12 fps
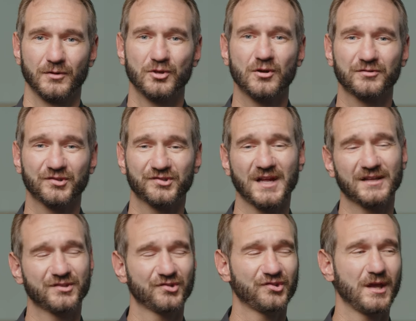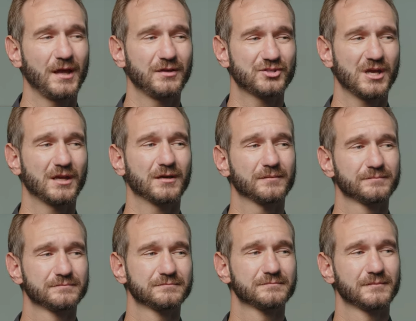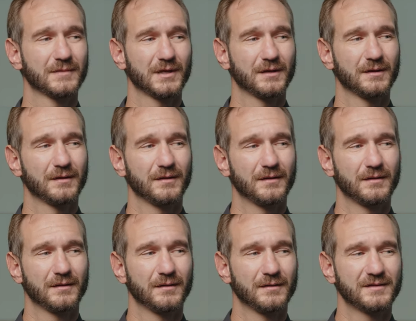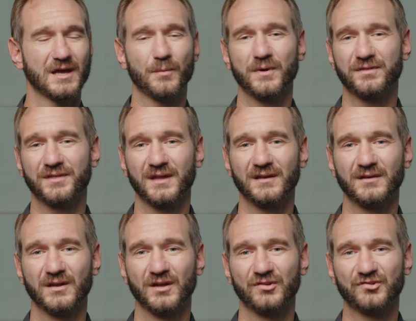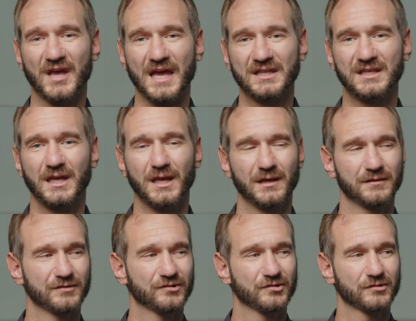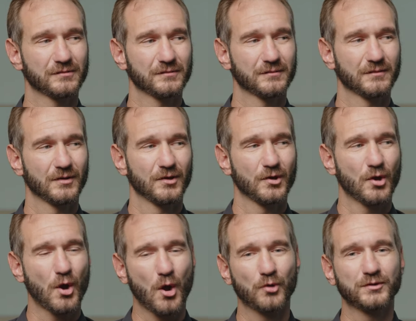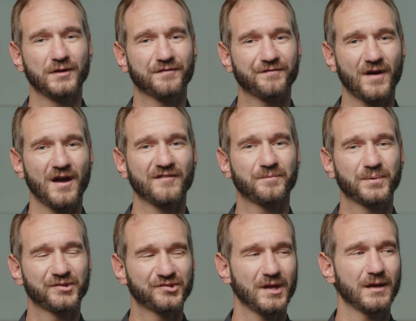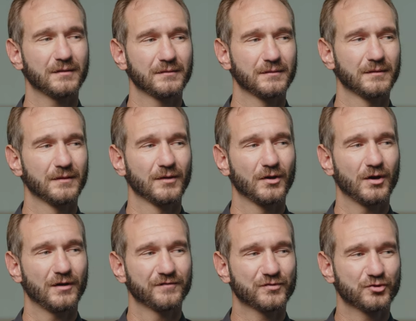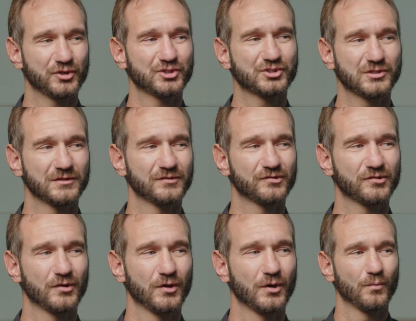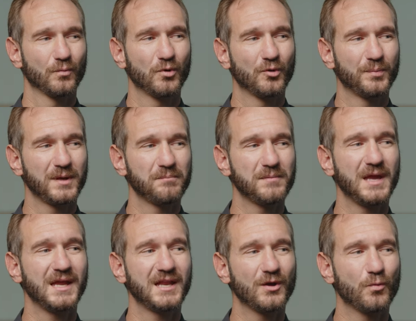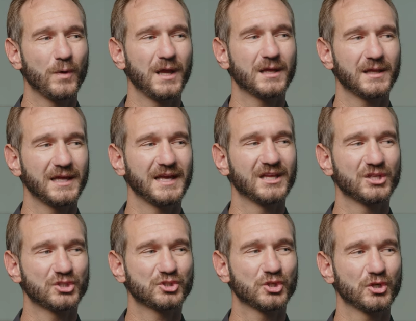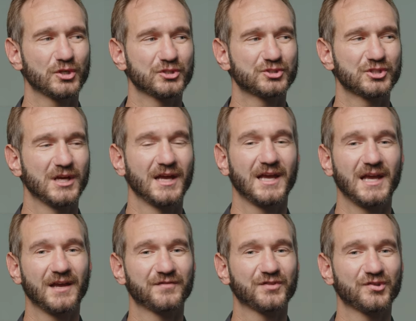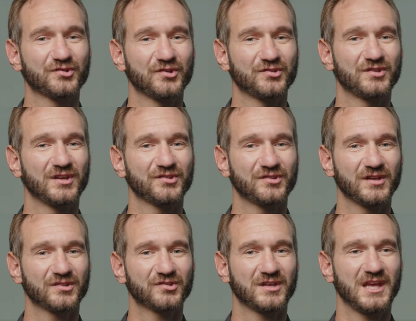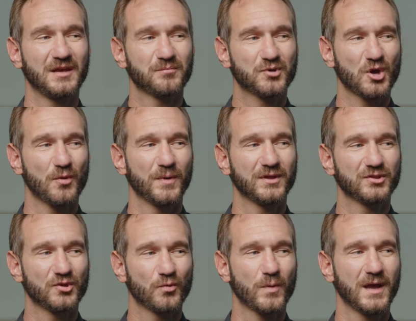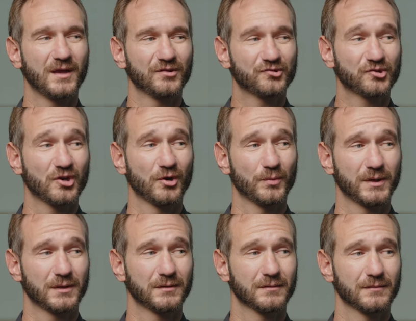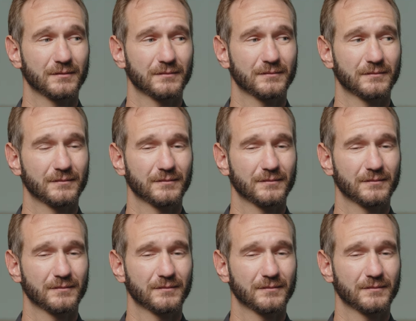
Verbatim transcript: You know what the stats are saying, Jacob? That within 10 years, only 5% of Christians will be meeting weekly in a church if the statistics keep going the way it's going. Wow.